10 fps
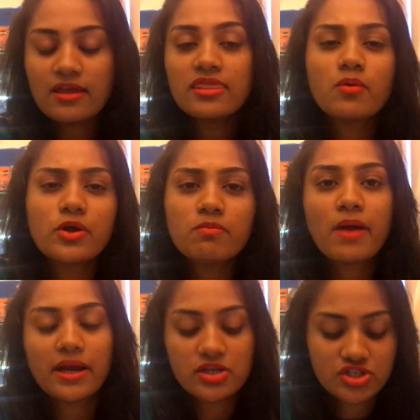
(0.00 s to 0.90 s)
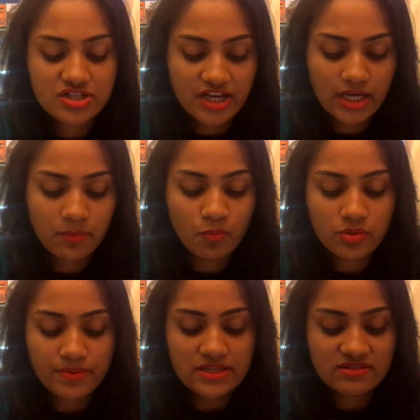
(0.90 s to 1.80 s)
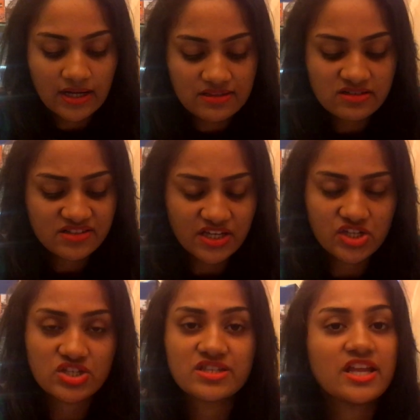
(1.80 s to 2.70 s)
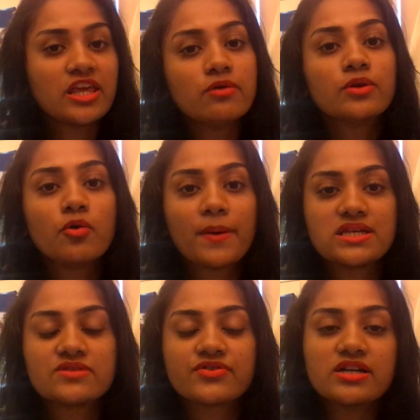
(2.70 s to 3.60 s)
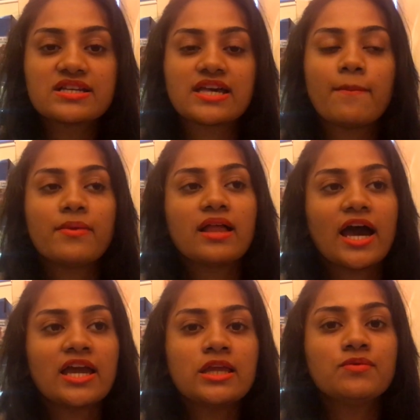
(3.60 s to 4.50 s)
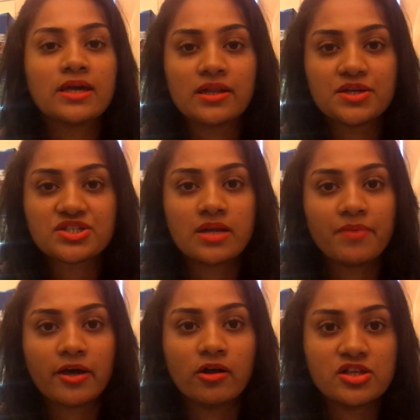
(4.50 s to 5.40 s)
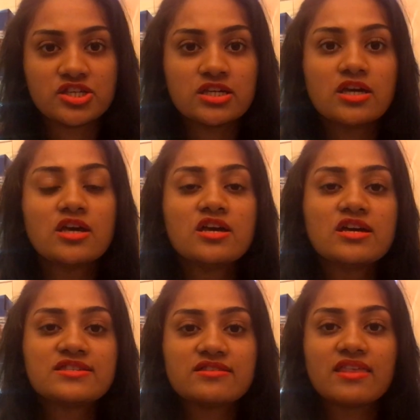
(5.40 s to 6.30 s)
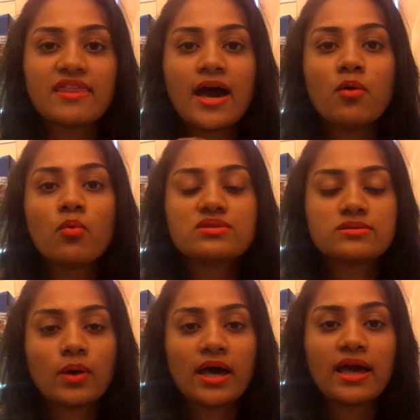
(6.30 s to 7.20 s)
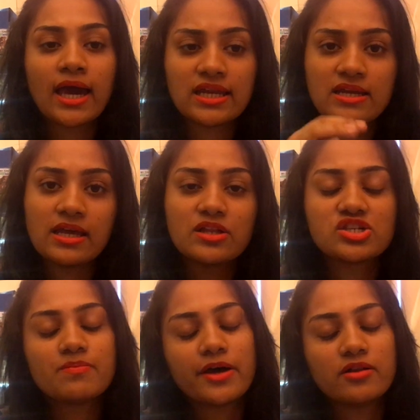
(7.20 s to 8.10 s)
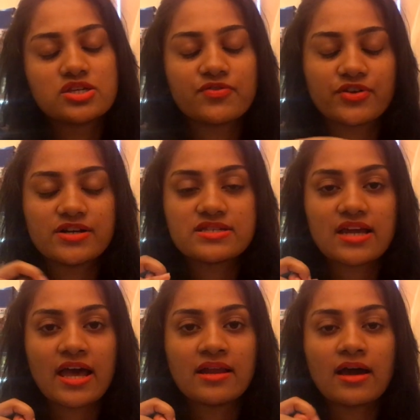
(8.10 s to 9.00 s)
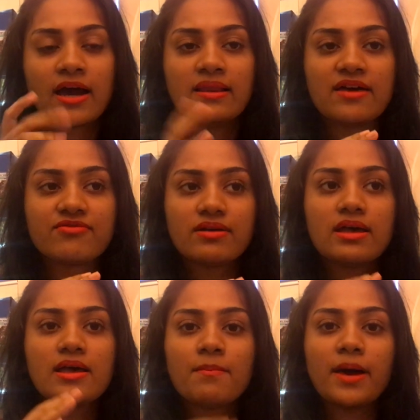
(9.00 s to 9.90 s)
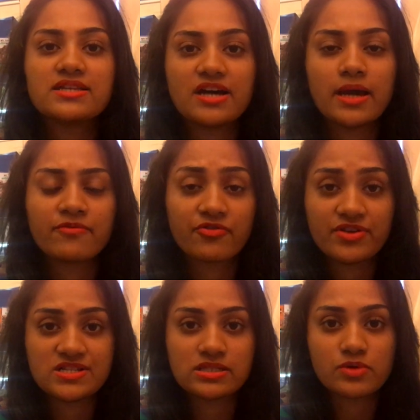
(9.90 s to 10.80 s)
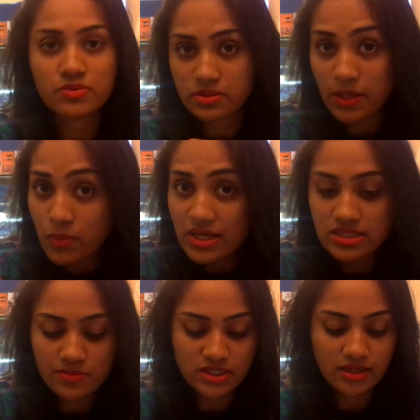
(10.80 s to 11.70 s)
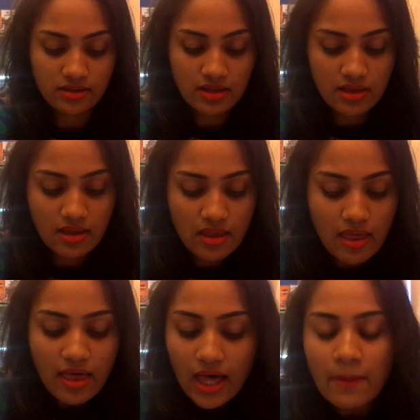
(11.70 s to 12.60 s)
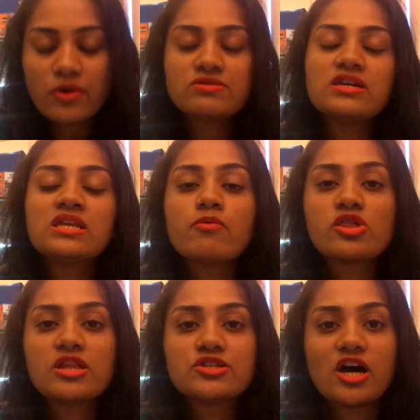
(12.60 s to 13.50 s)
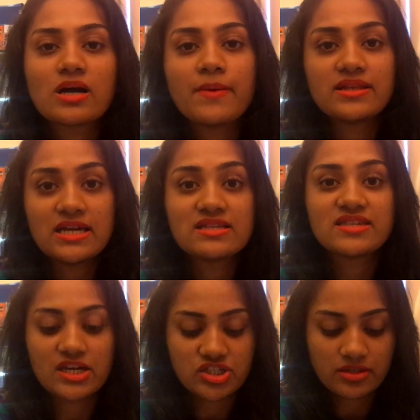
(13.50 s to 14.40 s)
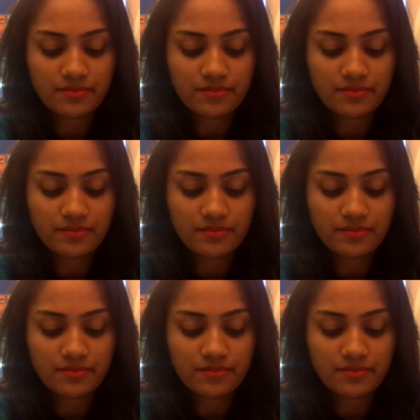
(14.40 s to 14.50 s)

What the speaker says: The way to manage your time would be to answer the sections that you know best. For example, I knew English and biology, so that's why I did English and biology first, and I left my time for physics, which was my weak subject. I'm going to individually talk about each section.